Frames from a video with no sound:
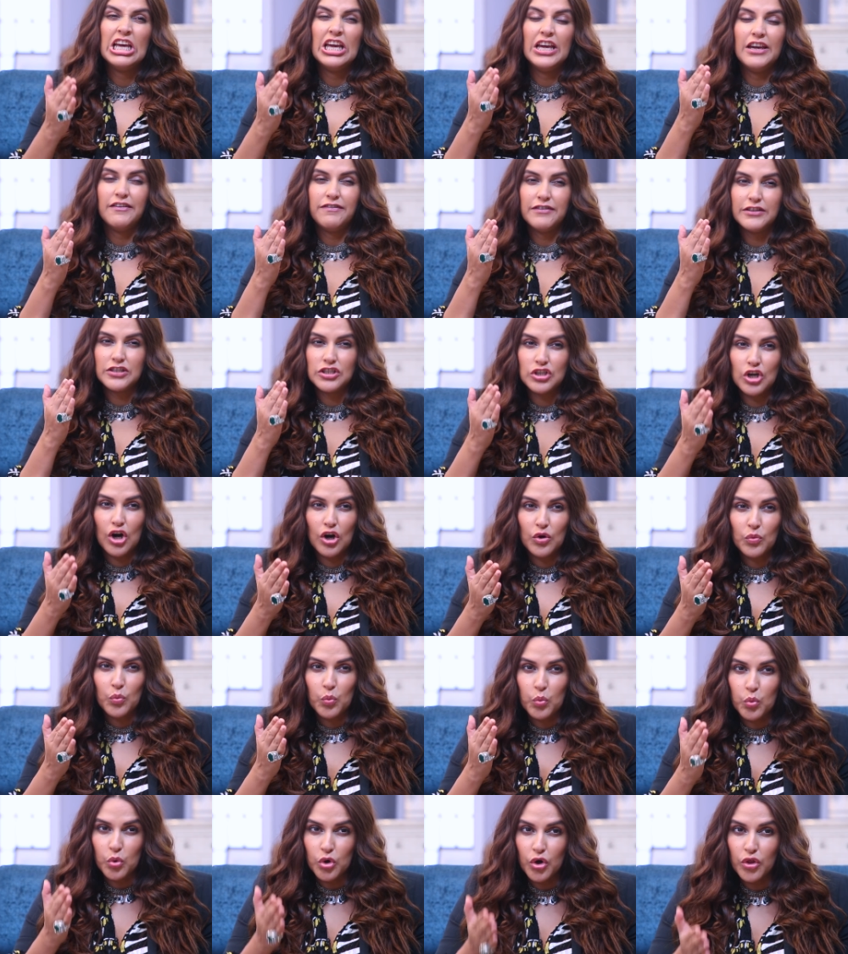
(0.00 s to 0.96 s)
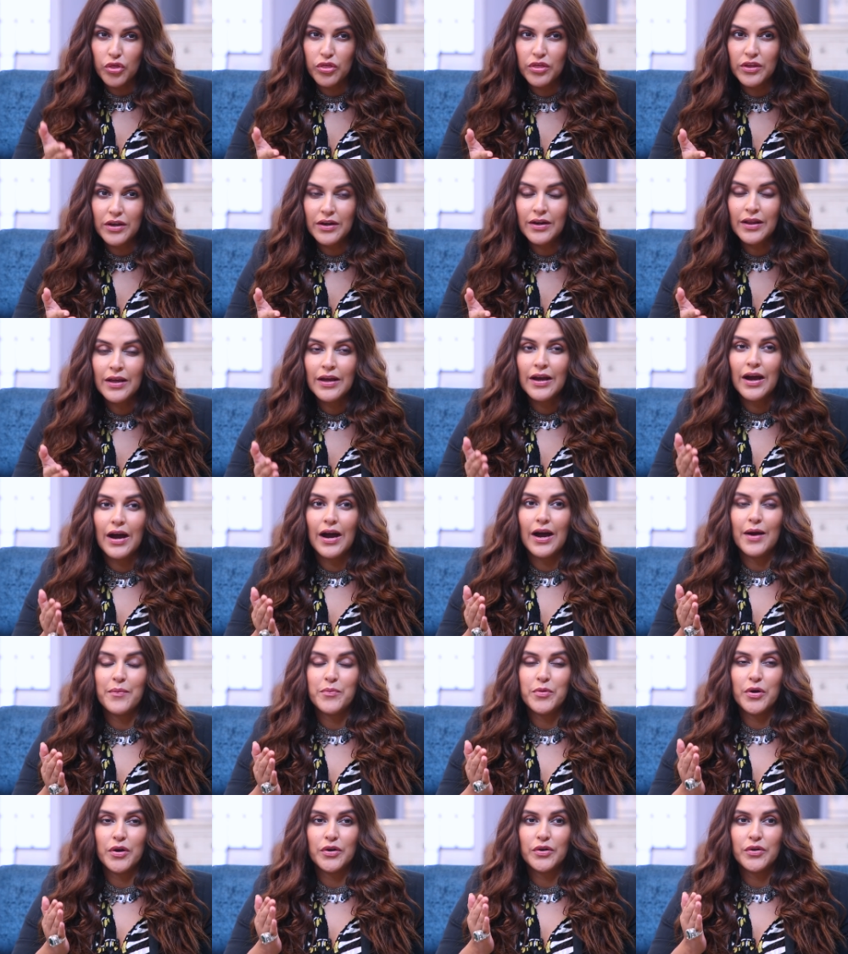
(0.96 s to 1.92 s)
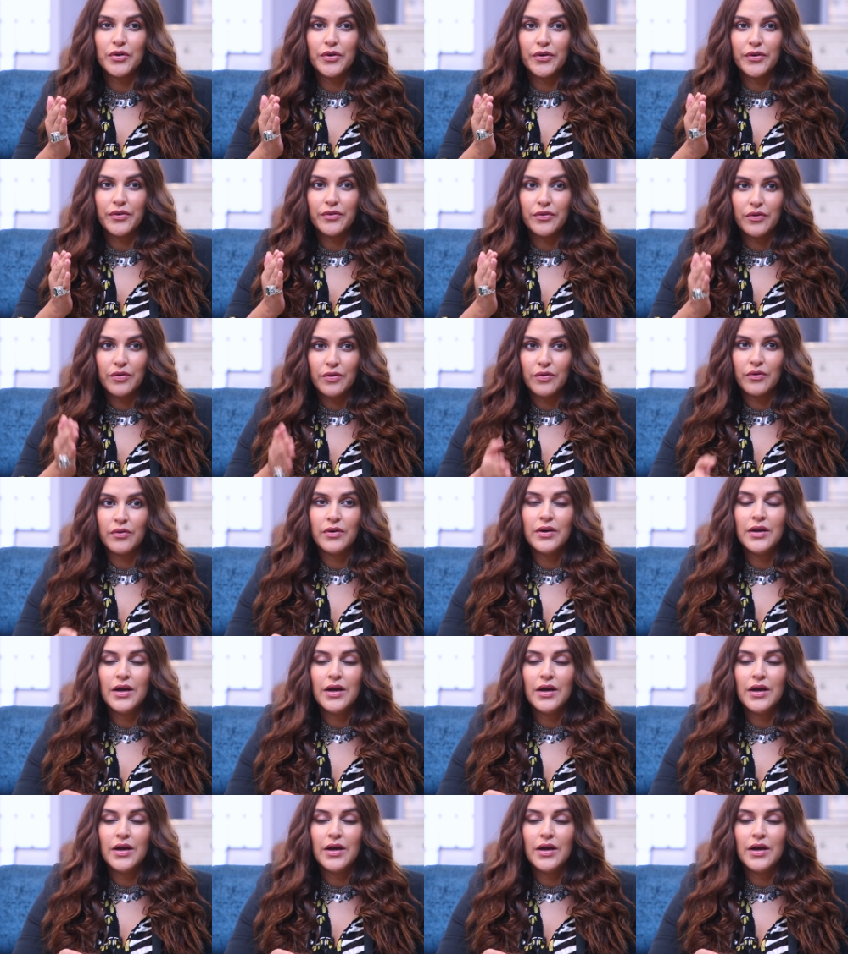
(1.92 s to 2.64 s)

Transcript: if it's not worth it, I'm not going to go.